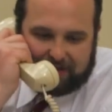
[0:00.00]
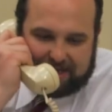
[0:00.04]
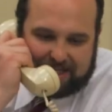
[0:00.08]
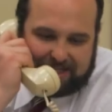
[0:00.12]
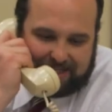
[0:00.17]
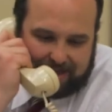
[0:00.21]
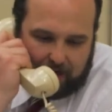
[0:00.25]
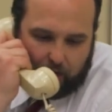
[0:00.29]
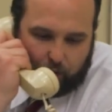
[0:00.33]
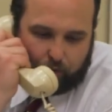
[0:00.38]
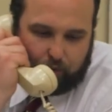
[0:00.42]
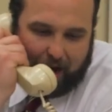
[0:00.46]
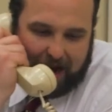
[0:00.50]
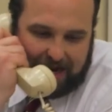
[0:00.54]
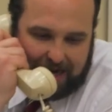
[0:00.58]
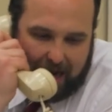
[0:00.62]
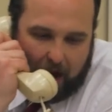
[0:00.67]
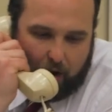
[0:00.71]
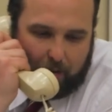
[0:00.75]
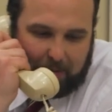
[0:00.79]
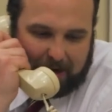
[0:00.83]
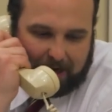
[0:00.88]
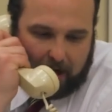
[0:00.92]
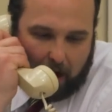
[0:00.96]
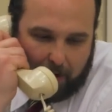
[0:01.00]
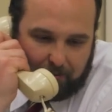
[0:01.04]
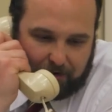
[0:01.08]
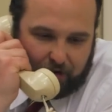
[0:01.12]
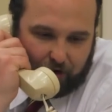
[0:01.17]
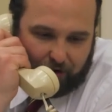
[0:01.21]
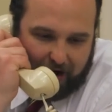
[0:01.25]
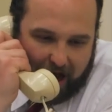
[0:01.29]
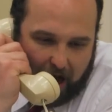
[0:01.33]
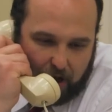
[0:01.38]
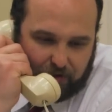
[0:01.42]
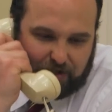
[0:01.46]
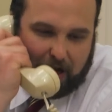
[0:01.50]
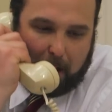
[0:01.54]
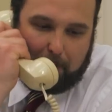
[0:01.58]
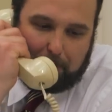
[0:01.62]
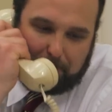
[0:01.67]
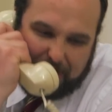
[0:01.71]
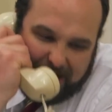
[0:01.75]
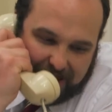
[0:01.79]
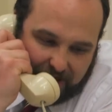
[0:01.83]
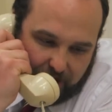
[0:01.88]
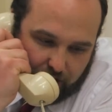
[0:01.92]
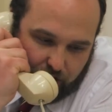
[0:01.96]
on this deal right now, I'm gonna come to your house and
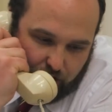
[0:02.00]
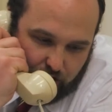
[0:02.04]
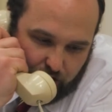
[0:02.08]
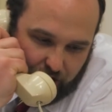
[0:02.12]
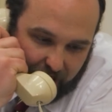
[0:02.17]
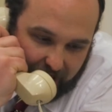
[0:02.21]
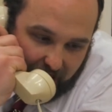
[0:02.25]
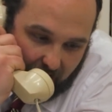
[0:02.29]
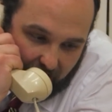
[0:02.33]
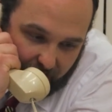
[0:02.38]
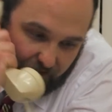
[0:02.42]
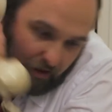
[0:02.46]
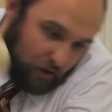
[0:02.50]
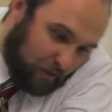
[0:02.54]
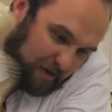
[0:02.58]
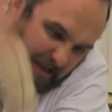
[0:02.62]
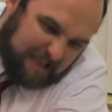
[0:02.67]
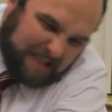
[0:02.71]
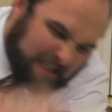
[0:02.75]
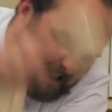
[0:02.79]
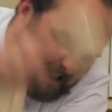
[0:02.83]
beat the shit out of you.